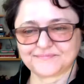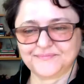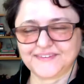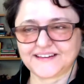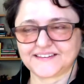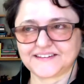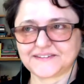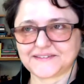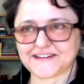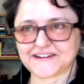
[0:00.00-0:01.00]
I think
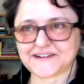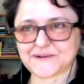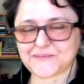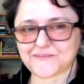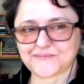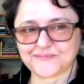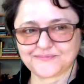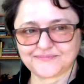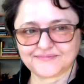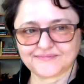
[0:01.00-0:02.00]
that
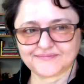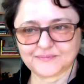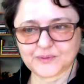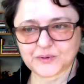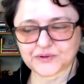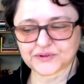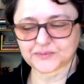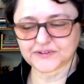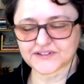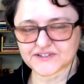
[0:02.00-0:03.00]
both
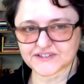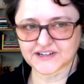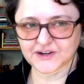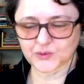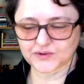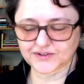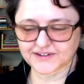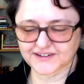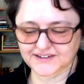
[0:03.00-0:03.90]
Melissa and I work